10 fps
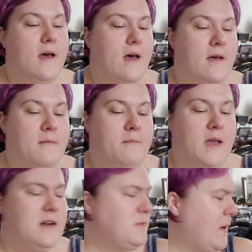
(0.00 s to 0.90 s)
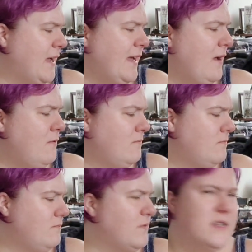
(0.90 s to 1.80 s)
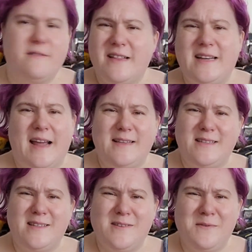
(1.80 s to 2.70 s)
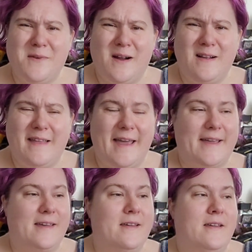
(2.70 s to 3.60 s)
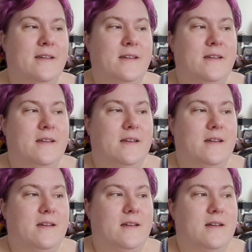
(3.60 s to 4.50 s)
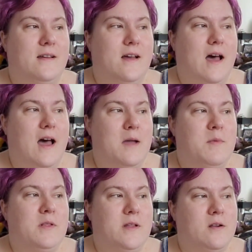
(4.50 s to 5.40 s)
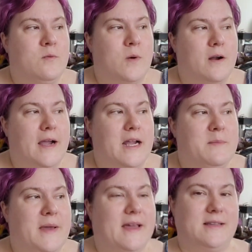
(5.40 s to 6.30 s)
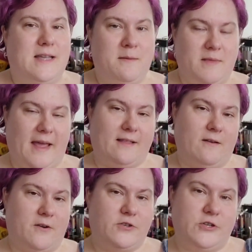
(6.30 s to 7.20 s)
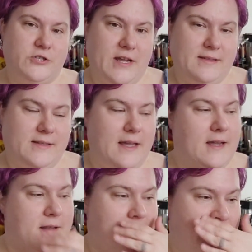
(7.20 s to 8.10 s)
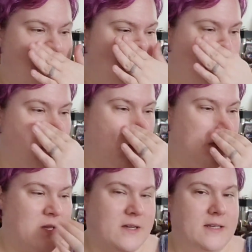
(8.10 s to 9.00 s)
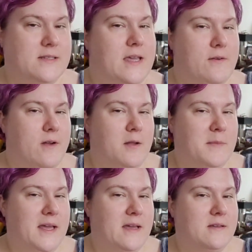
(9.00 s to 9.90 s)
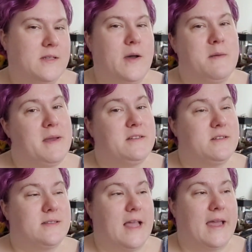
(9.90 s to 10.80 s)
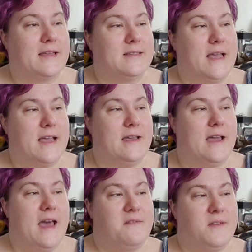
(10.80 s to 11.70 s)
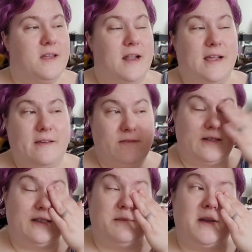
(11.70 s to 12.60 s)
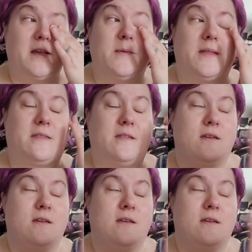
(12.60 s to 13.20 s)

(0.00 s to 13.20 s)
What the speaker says: And it's working out really, really nicely so far. Like, I'm a little worried because I'm like larger chested that it won't look as cute on me, so I might just like say F it and give it to somebody with